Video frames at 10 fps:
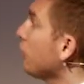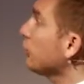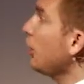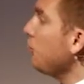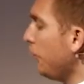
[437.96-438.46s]
for
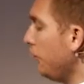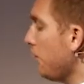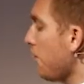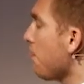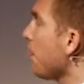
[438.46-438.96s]
example,
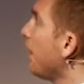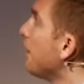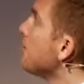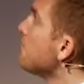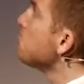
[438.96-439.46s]

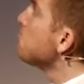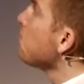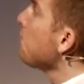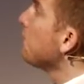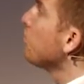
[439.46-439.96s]

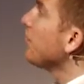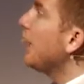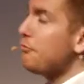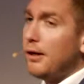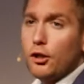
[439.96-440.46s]

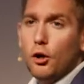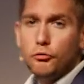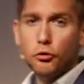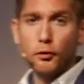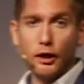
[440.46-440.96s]
if I go
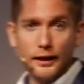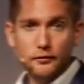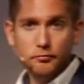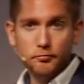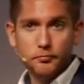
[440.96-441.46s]
to
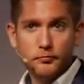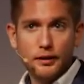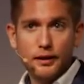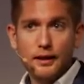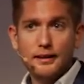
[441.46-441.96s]
Berlin,
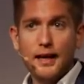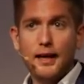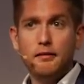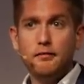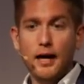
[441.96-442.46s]

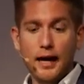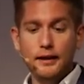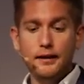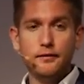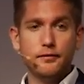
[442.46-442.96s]
then I
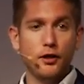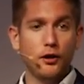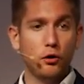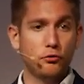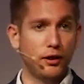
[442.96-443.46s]
need
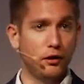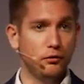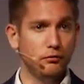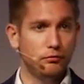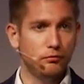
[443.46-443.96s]
a
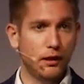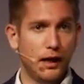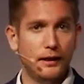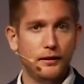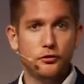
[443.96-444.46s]
hotel,
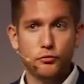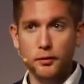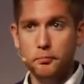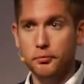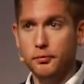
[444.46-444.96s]
I need a
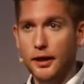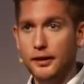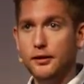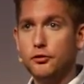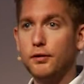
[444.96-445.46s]
trip, I
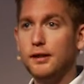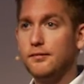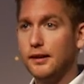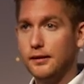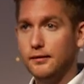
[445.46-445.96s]
need a train
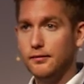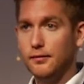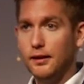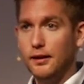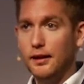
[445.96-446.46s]
ticket,
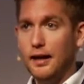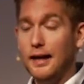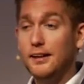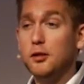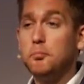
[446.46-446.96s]

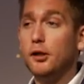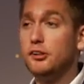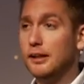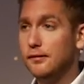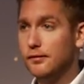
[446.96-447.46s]
I need a
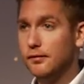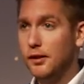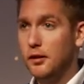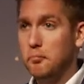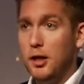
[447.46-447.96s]
budget,
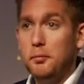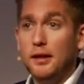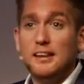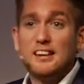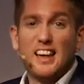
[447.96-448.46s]
maybe
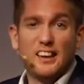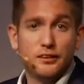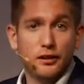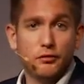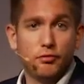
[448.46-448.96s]
I need
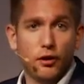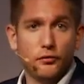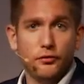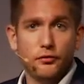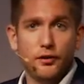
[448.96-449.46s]
cash in
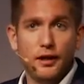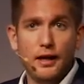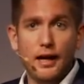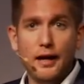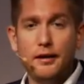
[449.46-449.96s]
advance.
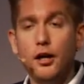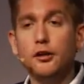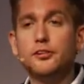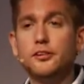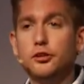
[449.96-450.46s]
And in
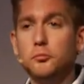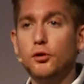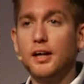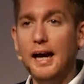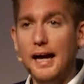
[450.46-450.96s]
our system,
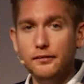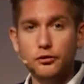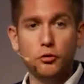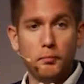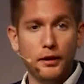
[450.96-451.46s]
you can
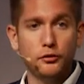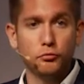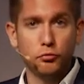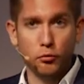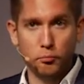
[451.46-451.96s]
ask your
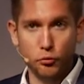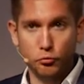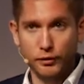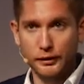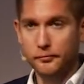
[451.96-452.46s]
manager for
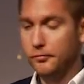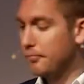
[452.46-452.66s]
approving.